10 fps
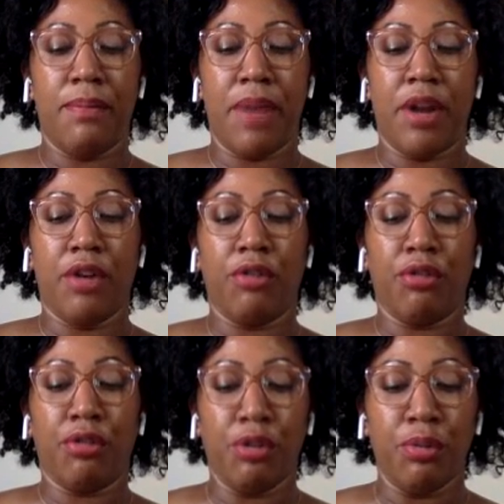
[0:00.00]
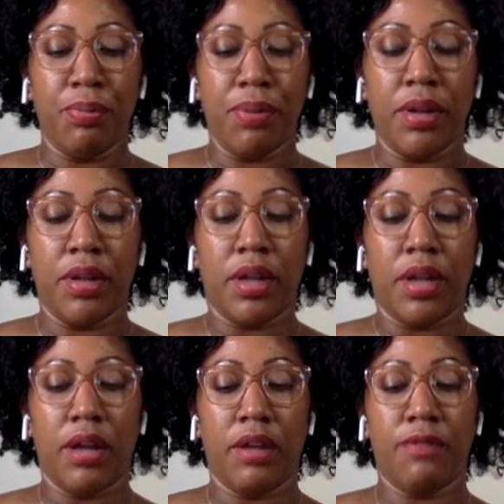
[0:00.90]
better group
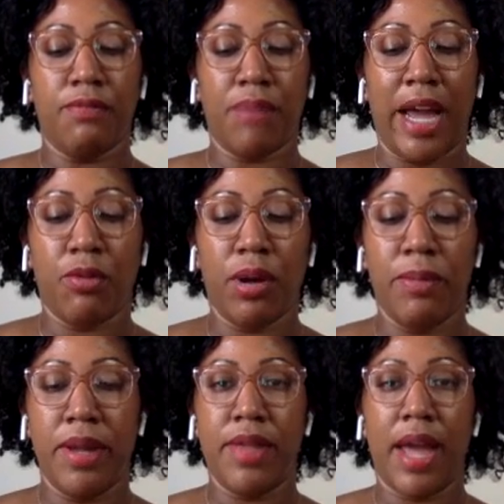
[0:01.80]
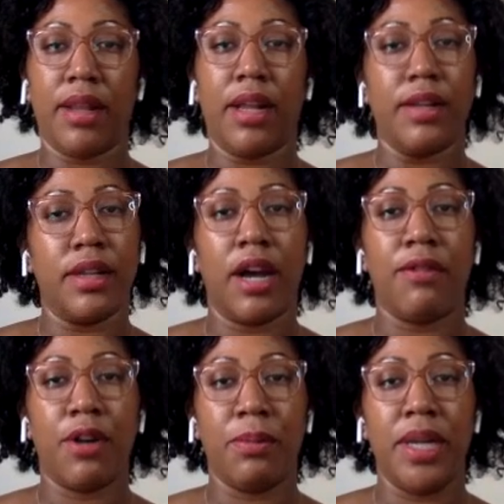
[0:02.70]
of Black women that like
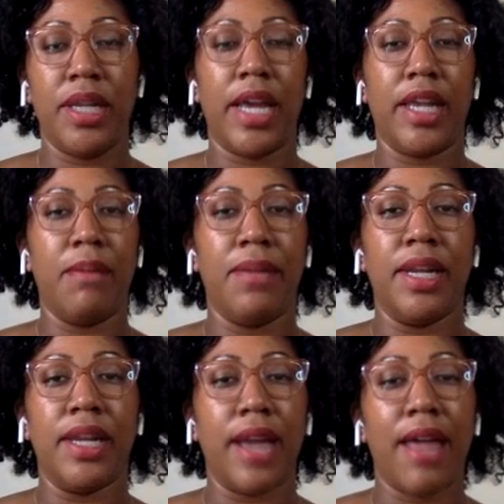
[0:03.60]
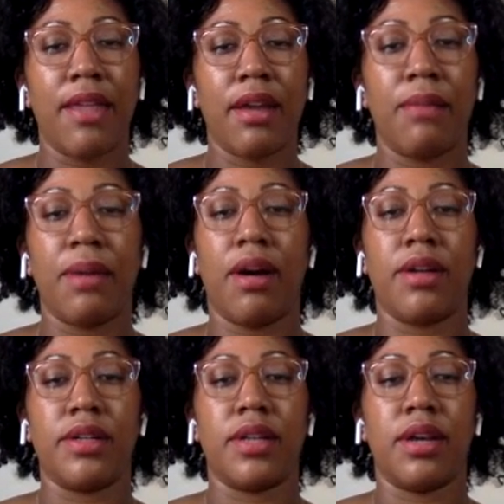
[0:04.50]
love on me, that get me together, but
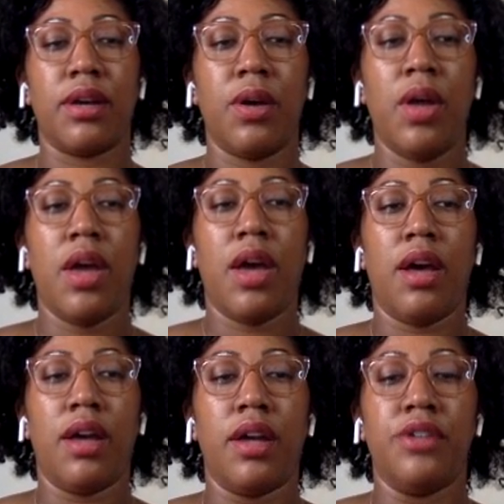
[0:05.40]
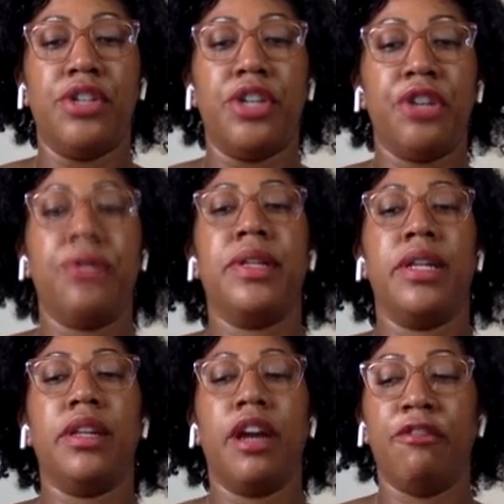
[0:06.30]
also
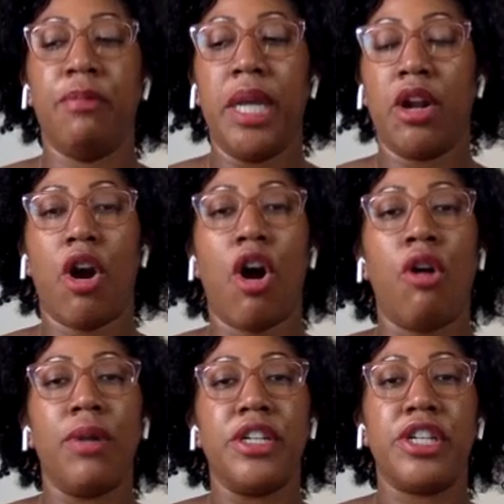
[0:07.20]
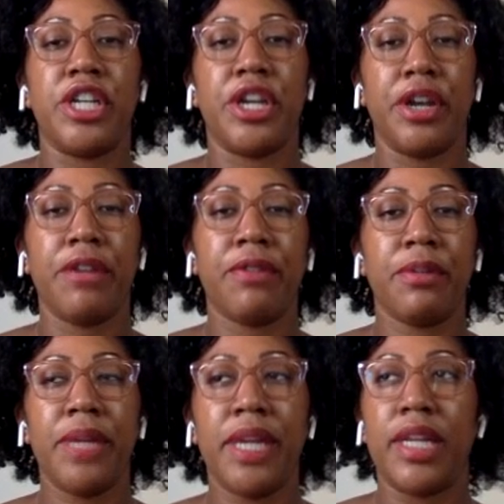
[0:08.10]
genuinely love me and are always cheering for
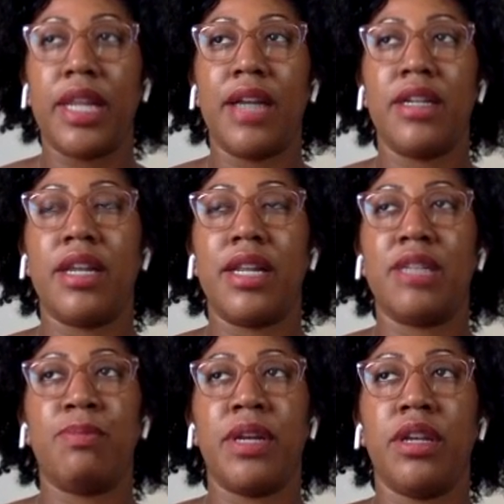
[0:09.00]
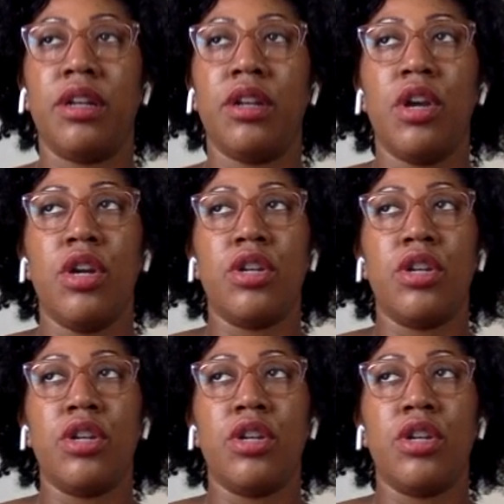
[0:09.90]
me. And that's been